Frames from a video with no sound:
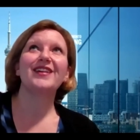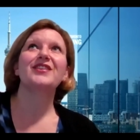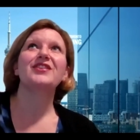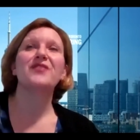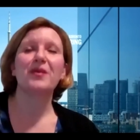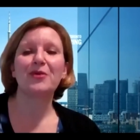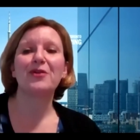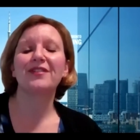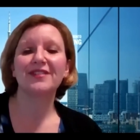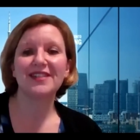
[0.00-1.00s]

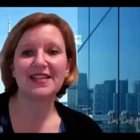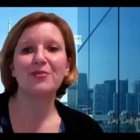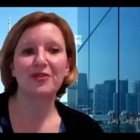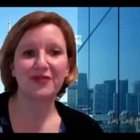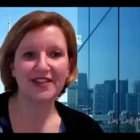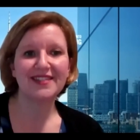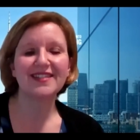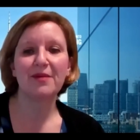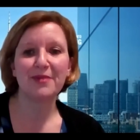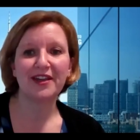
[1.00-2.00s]
November, December of this
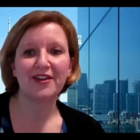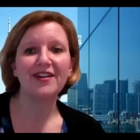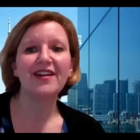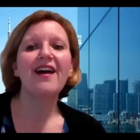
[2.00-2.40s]
coming year,